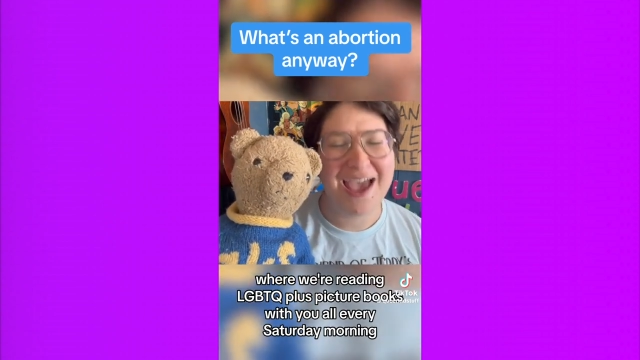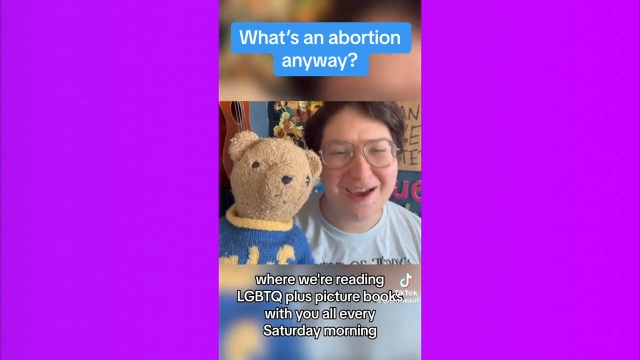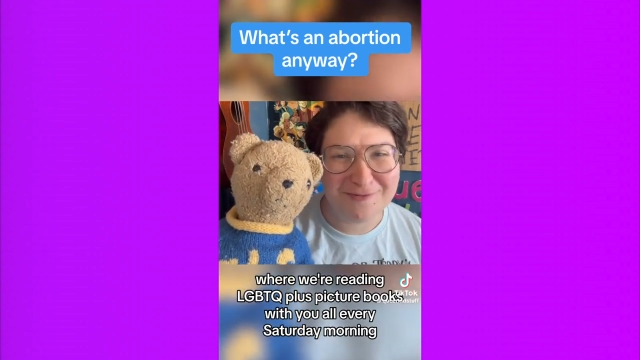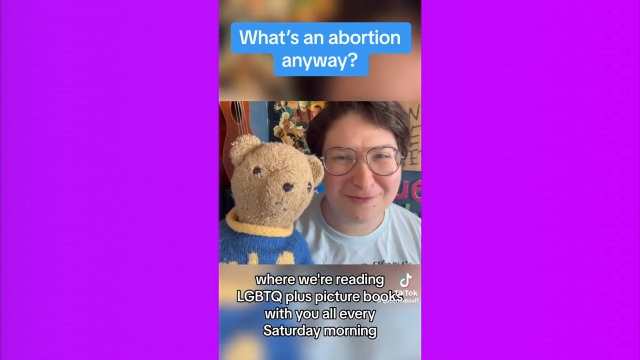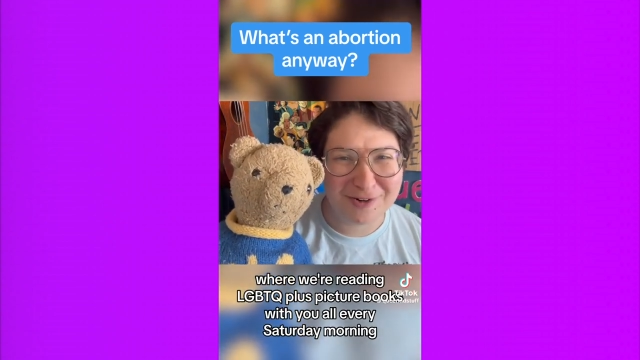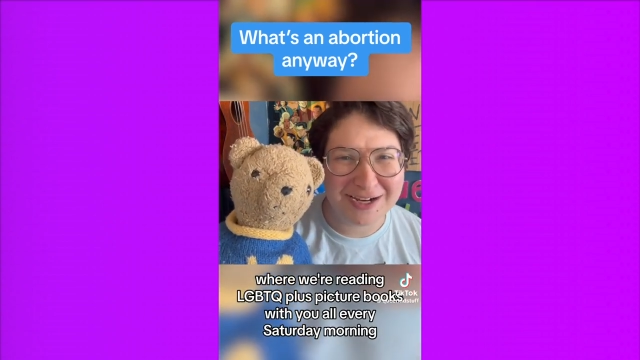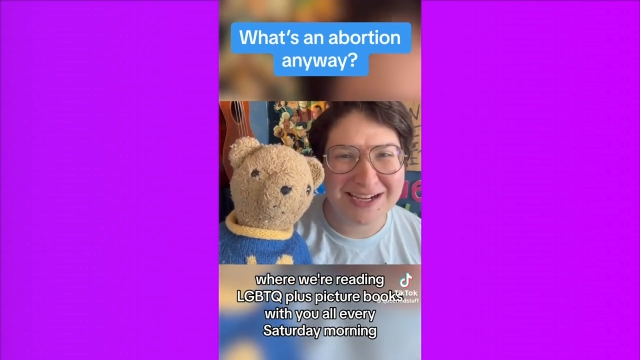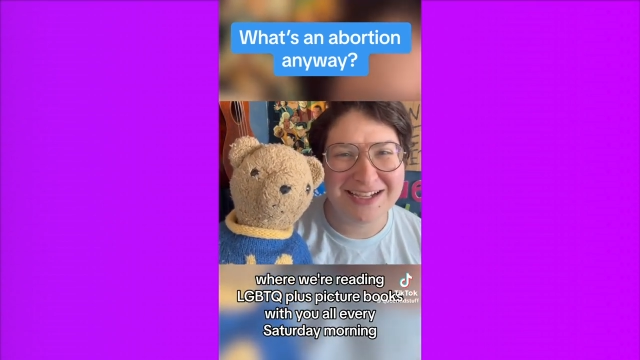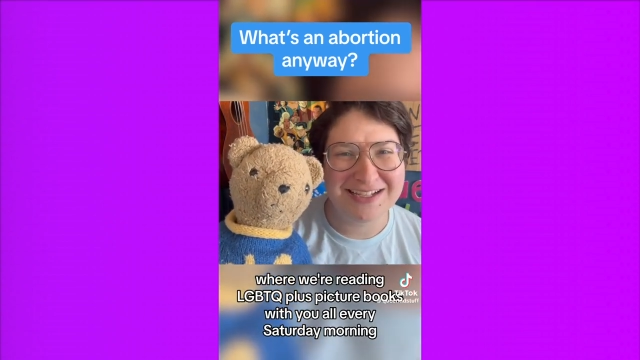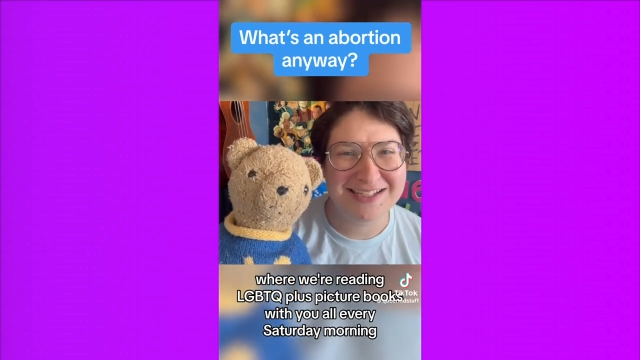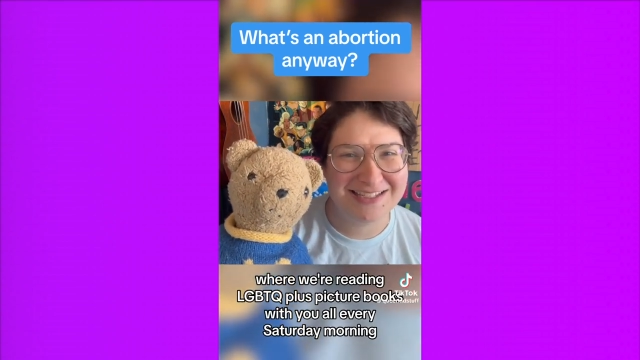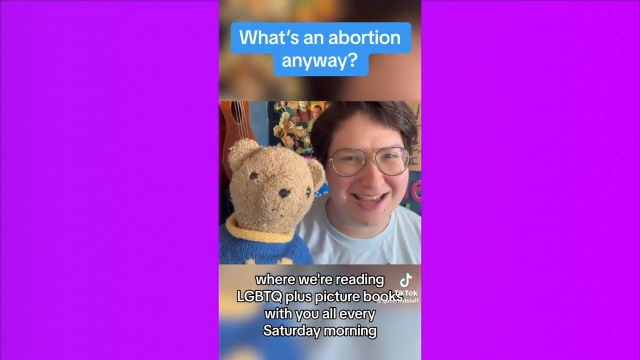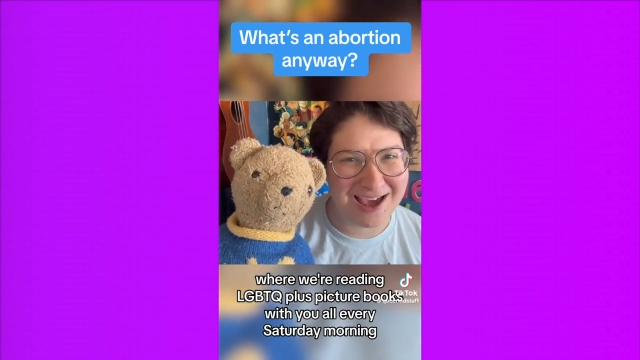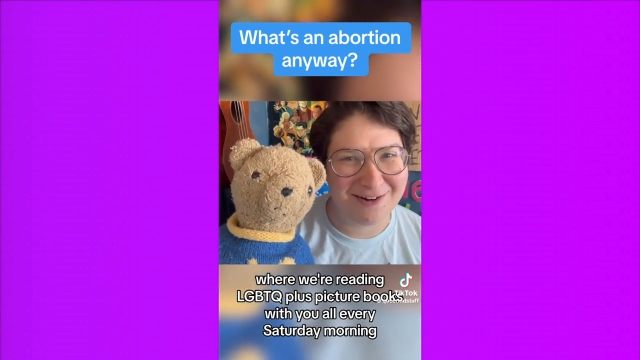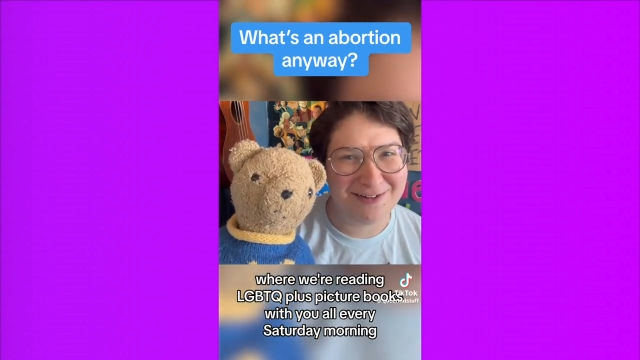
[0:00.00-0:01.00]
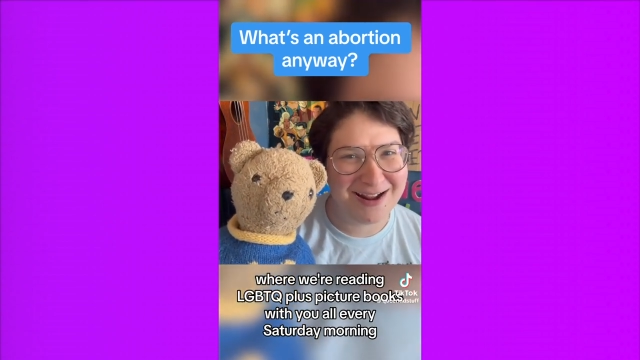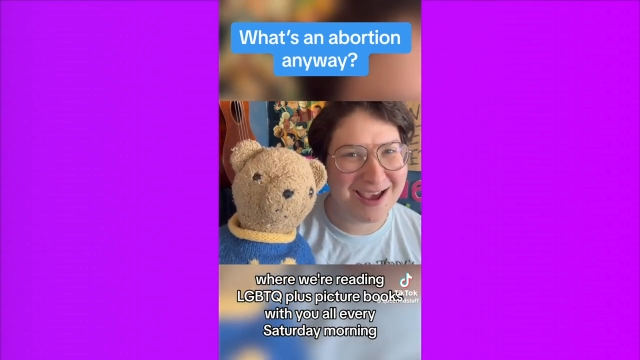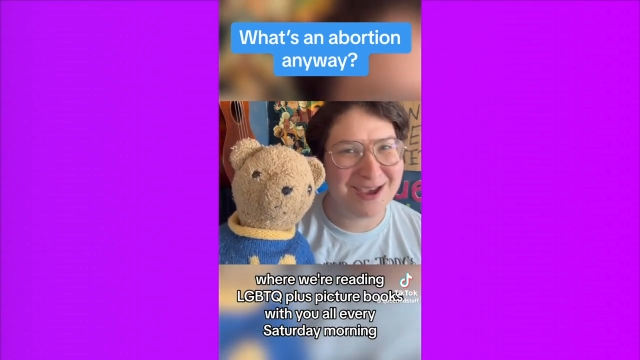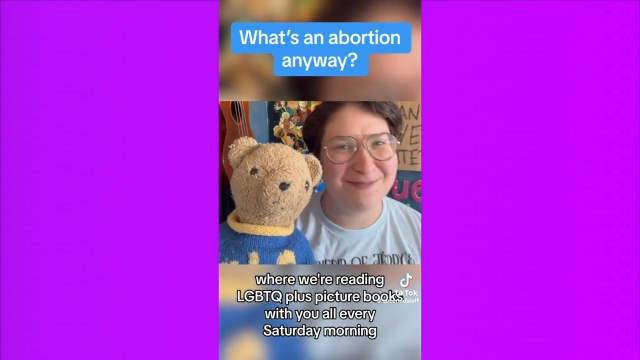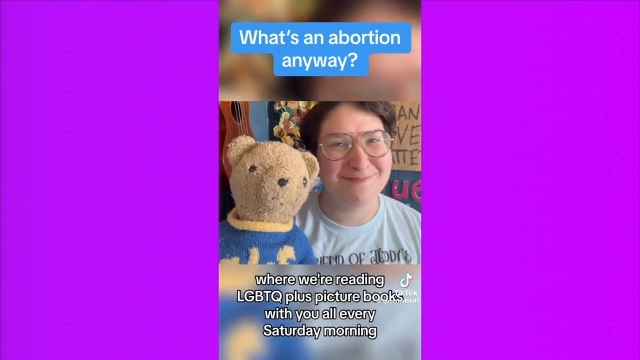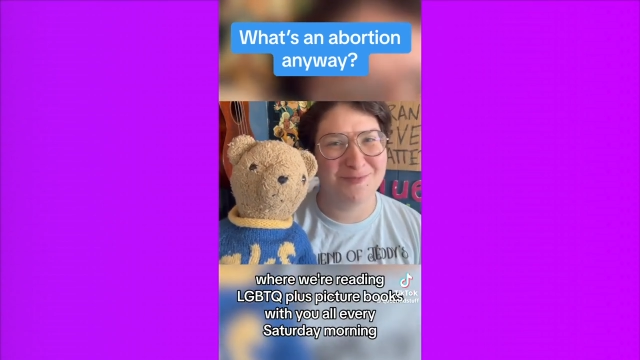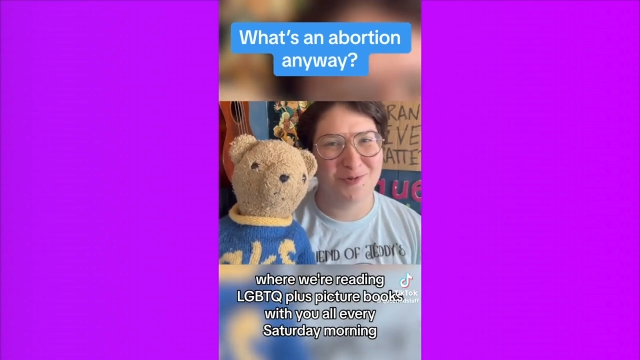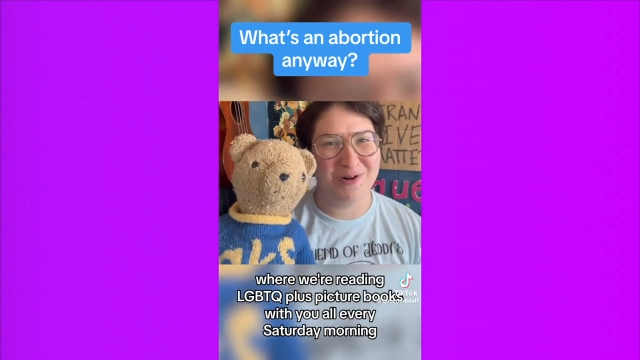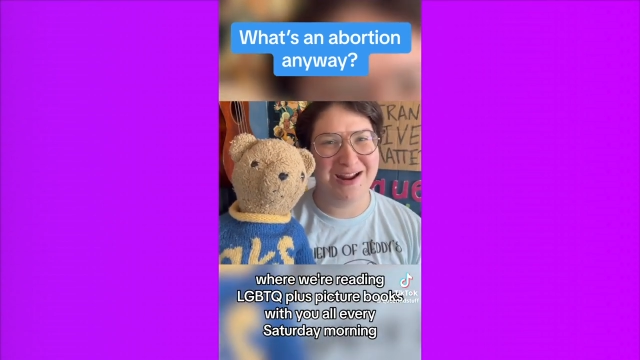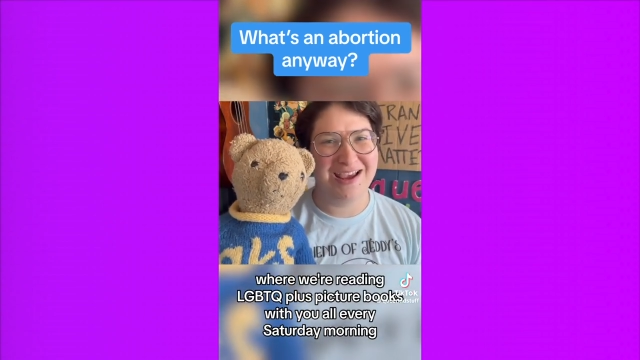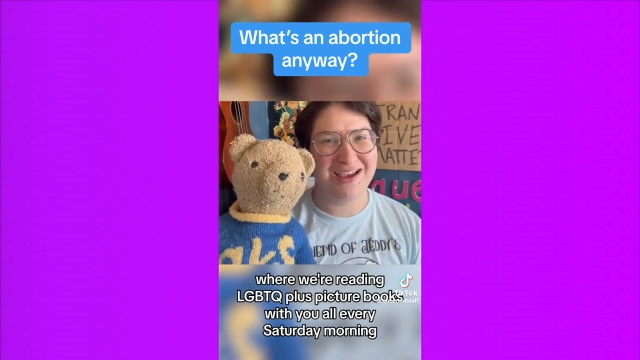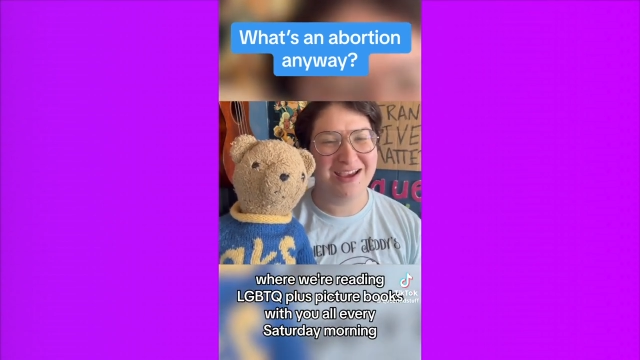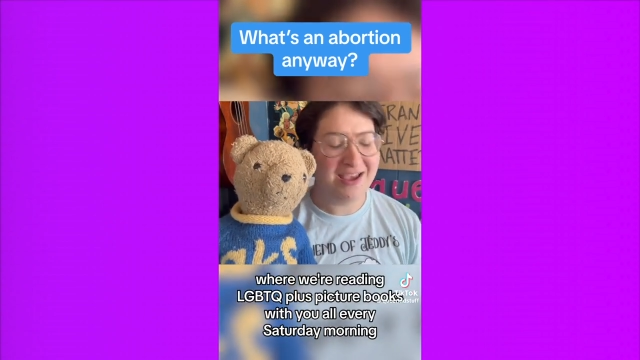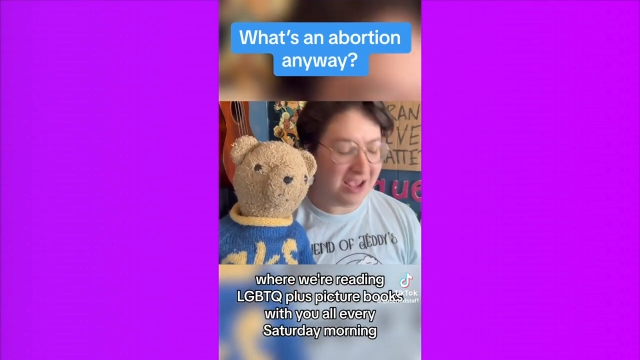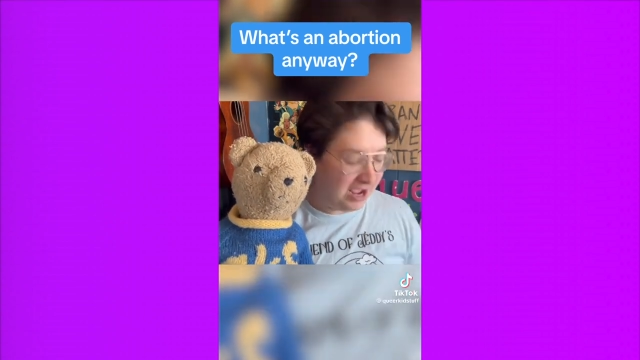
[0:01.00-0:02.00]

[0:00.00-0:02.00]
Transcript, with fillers: every Saturday morning.